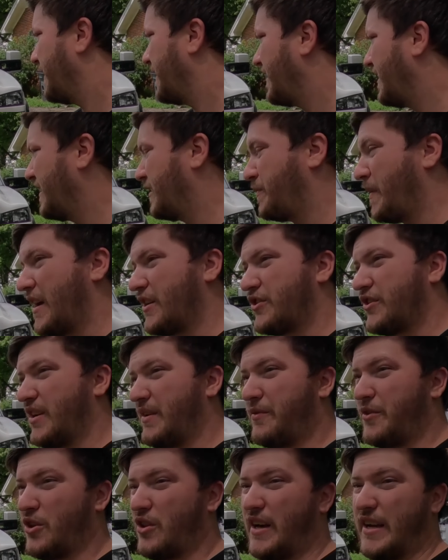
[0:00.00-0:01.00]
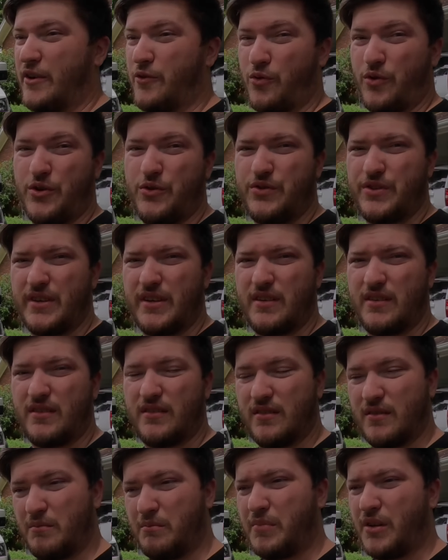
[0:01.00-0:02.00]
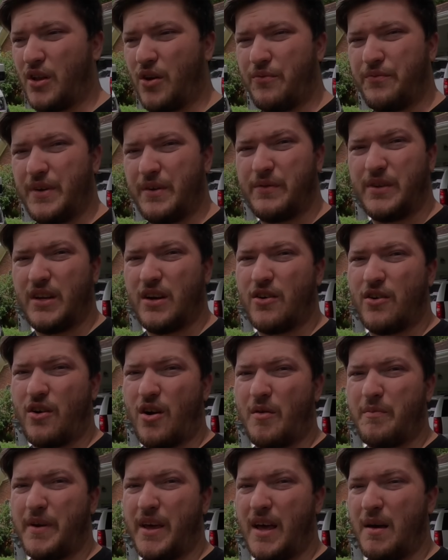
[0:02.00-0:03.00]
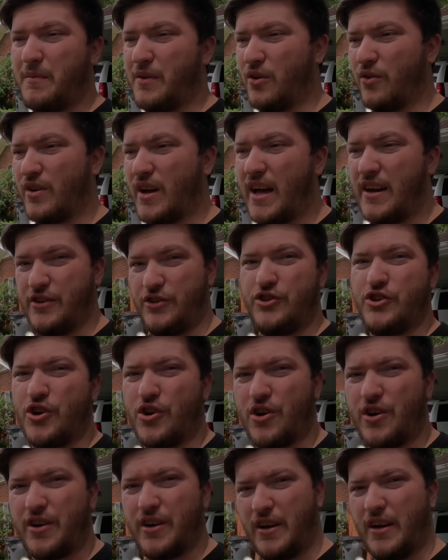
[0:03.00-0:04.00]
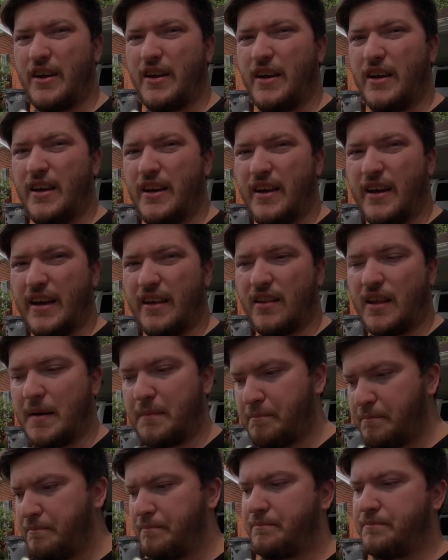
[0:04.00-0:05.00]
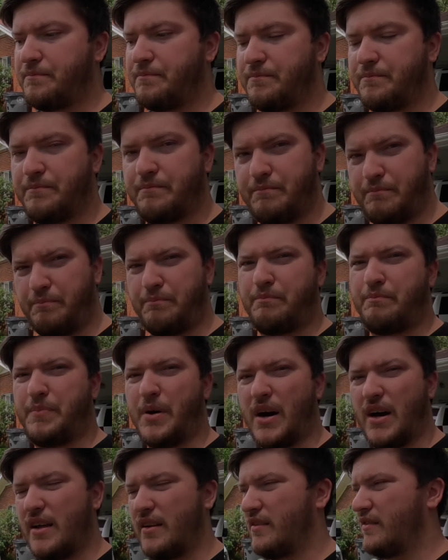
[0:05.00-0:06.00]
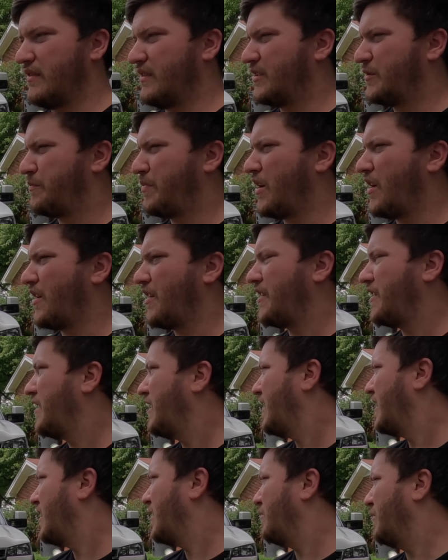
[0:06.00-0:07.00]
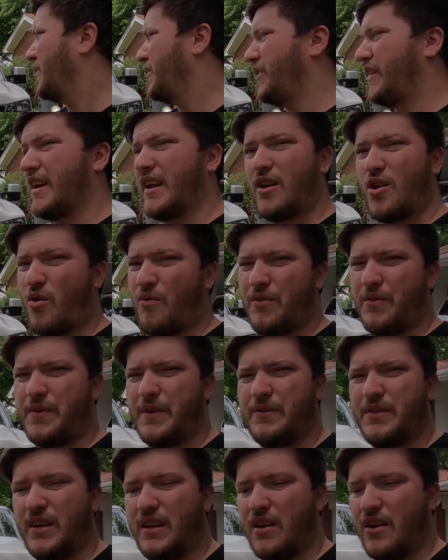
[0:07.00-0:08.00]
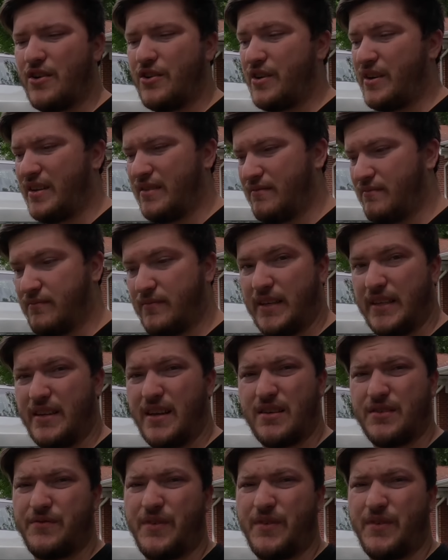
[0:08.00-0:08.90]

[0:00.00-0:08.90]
especially if you're like cruising below 1500 RPM, it'll kind of jerk and like putt and sputter. But you get it over 1500, it does